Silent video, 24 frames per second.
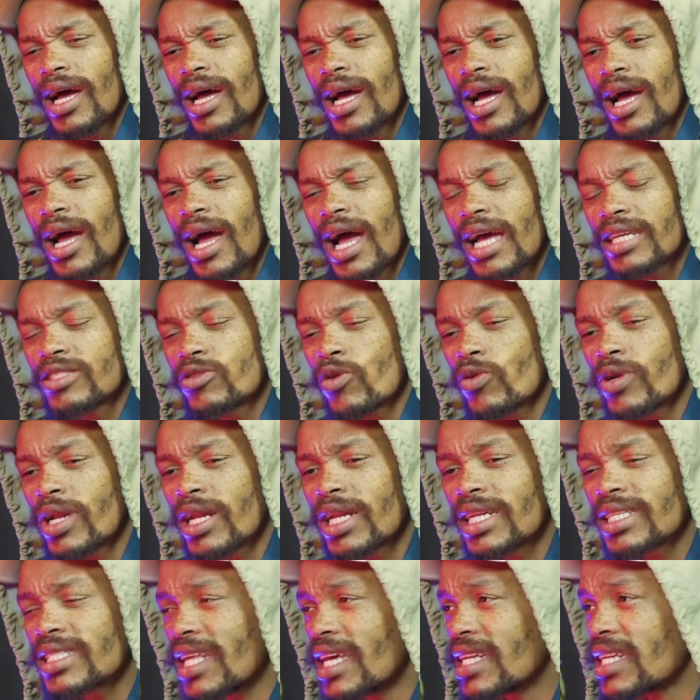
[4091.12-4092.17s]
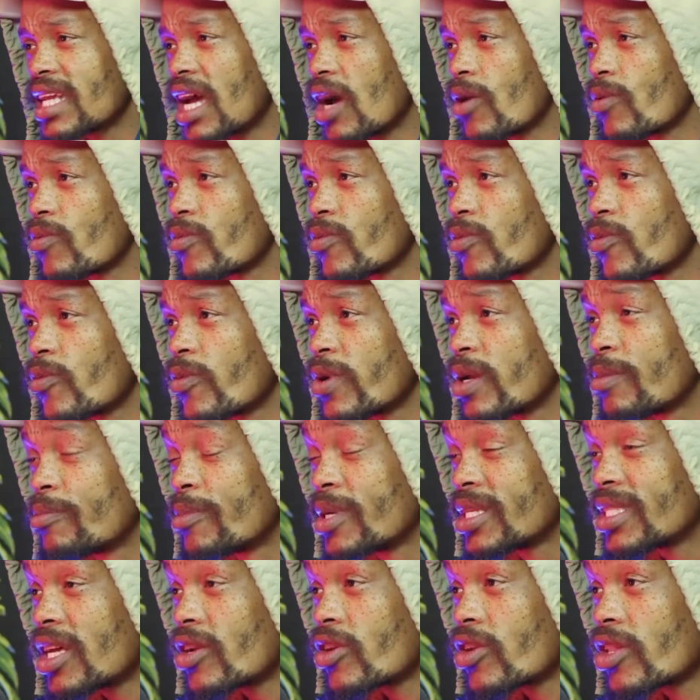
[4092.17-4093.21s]
I don't understand how we
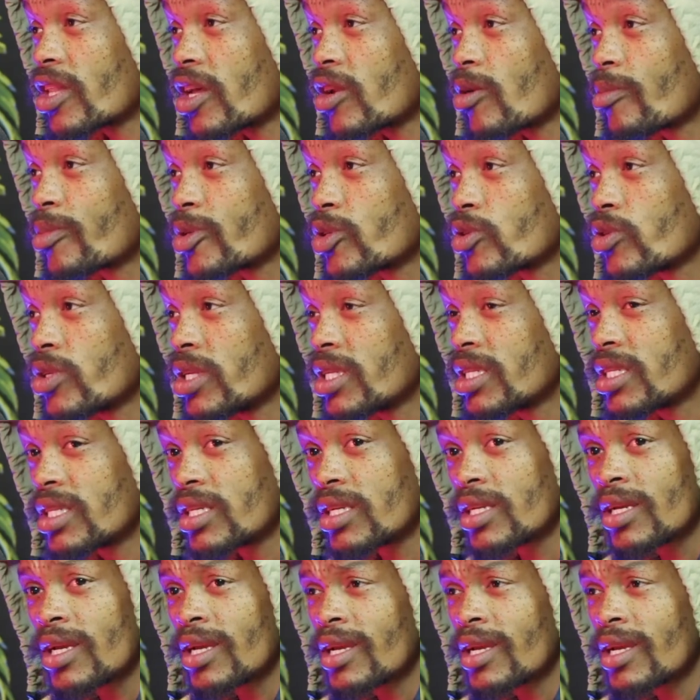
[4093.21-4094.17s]
missed out on that opportunity.